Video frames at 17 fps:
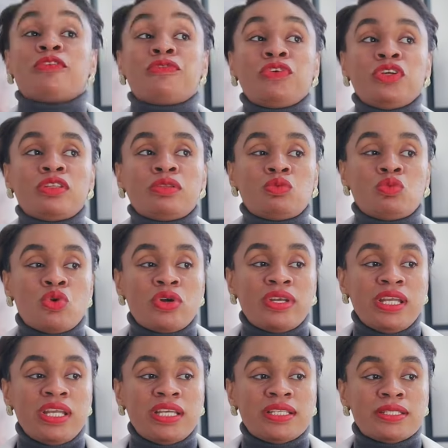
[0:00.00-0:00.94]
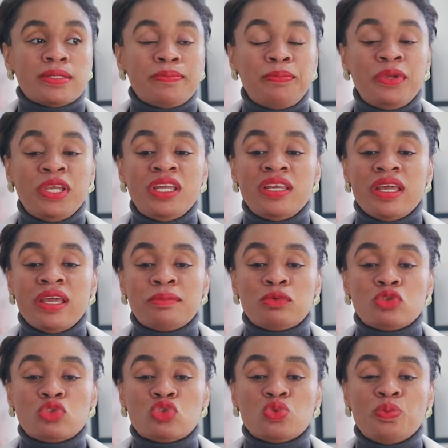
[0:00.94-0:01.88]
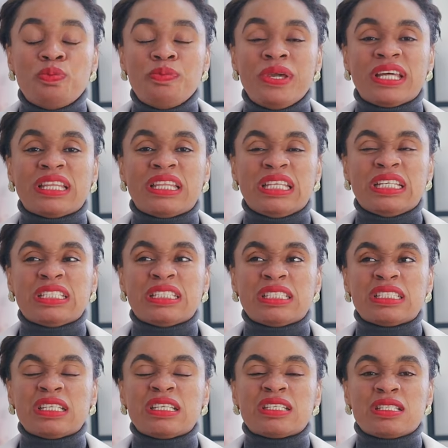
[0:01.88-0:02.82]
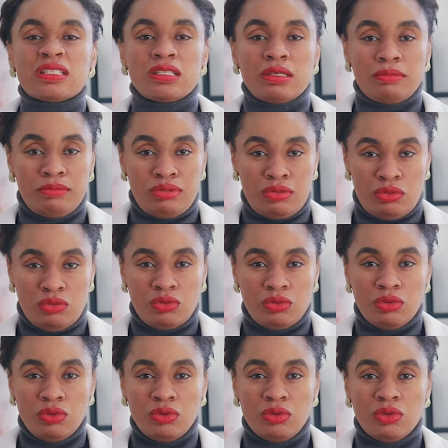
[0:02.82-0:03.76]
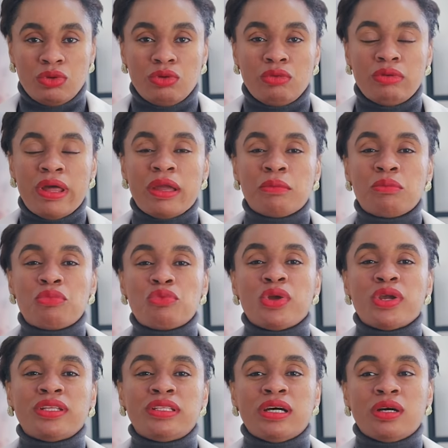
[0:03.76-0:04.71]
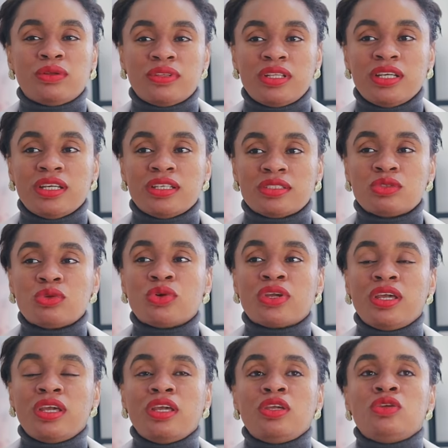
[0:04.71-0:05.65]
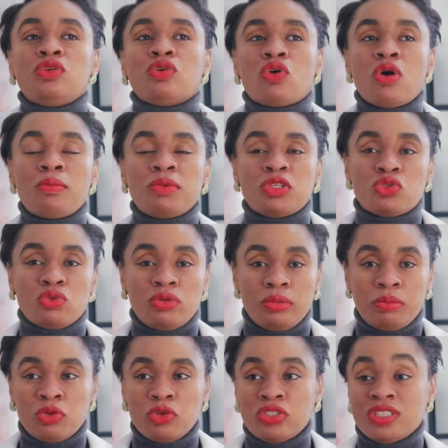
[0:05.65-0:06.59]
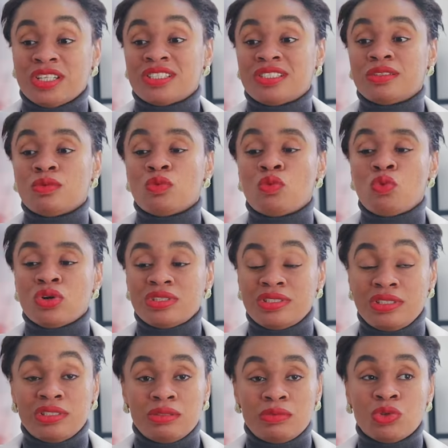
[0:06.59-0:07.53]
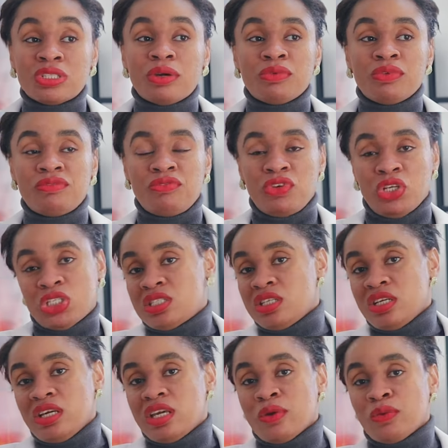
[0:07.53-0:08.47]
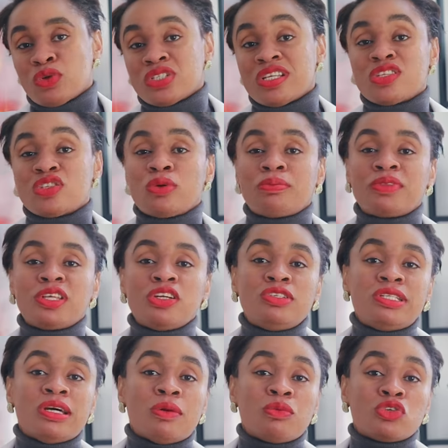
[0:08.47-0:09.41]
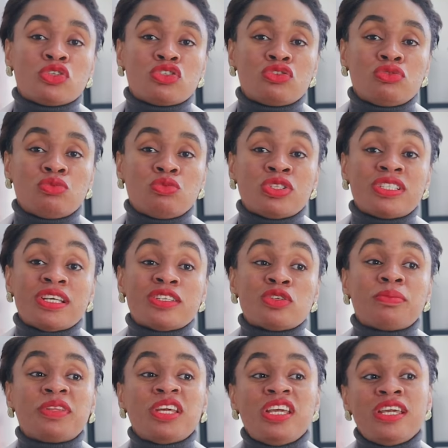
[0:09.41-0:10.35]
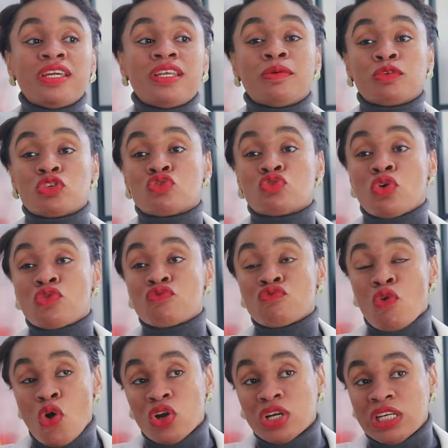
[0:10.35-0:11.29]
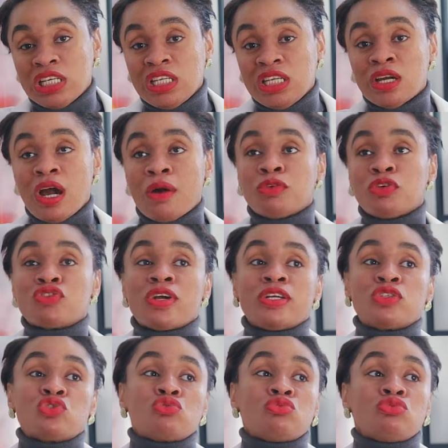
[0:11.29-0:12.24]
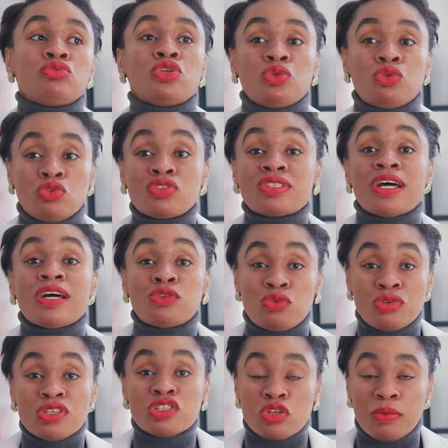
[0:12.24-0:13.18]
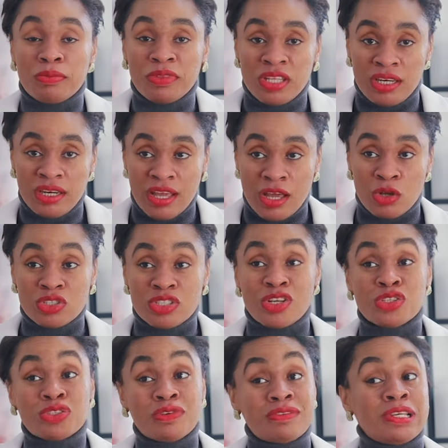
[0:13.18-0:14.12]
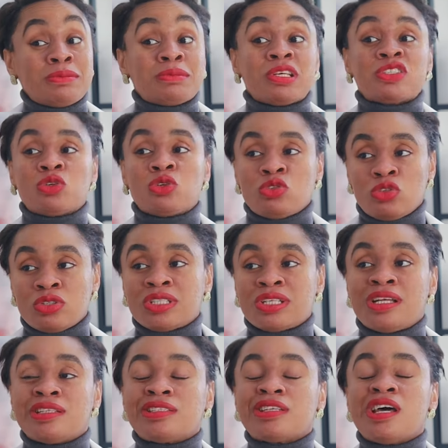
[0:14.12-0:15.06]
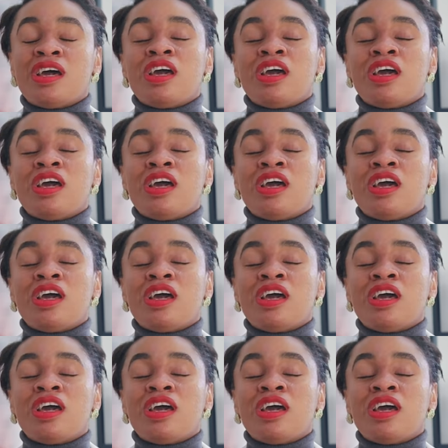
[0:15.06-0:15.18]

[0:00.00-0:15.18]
fifth one is being able to make things simple. Like, break down things. Okay, you're coming to a project. What are we fixing here? Was there something here that was done wrongly? Are we trying to, you know, start doing something else? A lot of times as consultants,